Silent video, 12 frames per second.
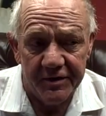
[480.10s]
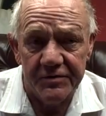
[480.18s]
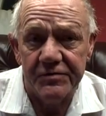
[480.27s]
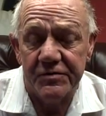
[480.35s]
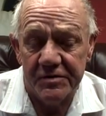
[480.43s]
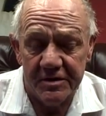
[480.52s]
can
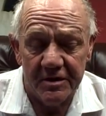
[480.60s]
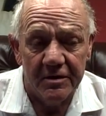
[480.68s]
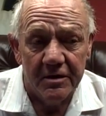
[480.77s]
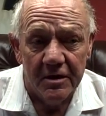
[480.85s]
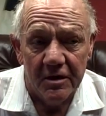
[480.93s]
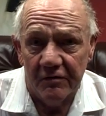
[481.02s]
see,
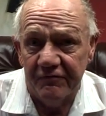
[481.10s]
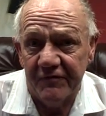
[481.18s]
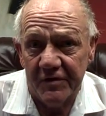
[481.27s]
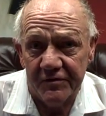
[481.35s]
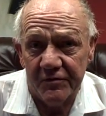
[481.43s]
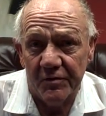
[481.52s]
a
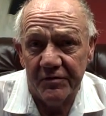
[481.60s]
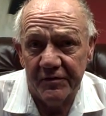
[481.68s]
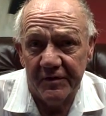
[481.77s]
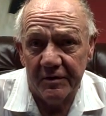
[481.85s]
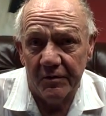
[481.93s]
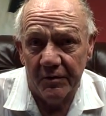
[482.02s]

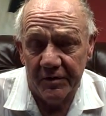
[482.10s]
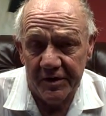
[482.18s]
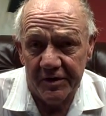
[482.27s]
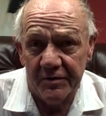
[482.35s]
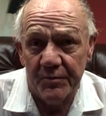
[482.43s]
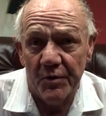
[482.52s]

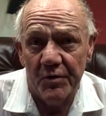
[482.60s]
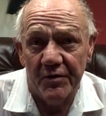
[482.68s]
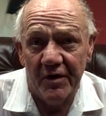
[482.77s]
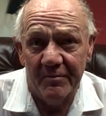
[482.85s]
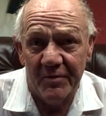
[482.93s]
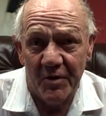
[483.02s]
faith-oriented
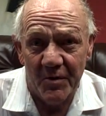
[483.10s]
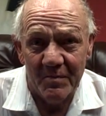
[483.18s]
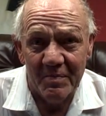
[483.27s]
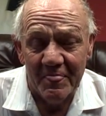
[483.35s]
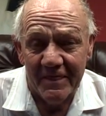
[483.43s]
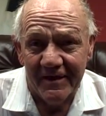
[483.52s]
program here.
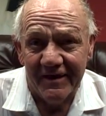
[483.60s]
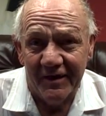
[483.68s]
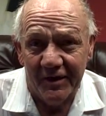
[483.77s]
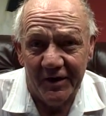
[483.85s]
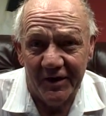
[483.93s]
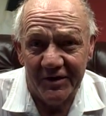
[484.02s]

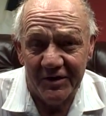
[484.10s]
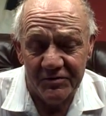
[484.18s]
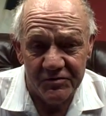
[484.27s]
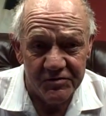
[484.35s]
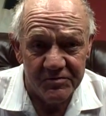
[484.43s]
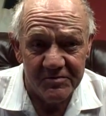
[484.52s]
And I
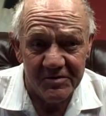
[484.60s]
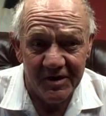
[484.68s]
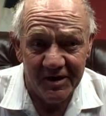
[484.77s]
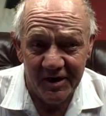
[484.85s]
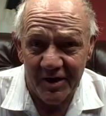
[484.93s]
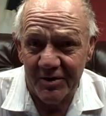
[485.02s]

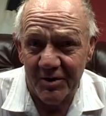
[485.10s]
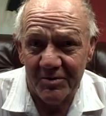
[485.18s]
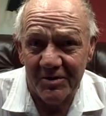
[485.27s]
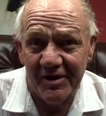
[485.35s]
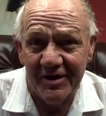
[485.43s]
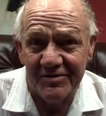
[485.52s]
like our
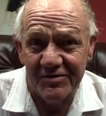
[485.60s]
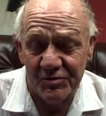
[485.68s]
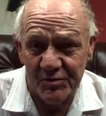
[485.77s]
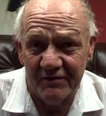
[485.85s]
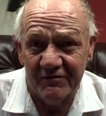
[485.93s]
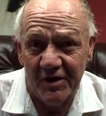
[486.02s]
classes.
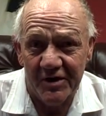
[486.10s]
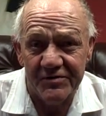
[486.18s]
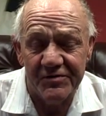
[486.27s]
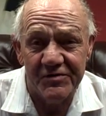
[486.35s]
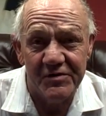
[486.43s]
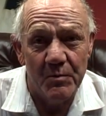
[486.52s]
We have
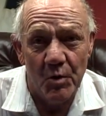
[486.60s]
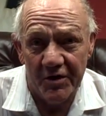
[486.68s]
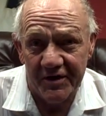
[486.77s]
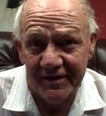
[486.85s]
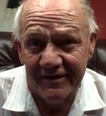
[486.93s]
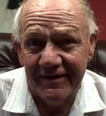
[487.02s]
classes in the morning.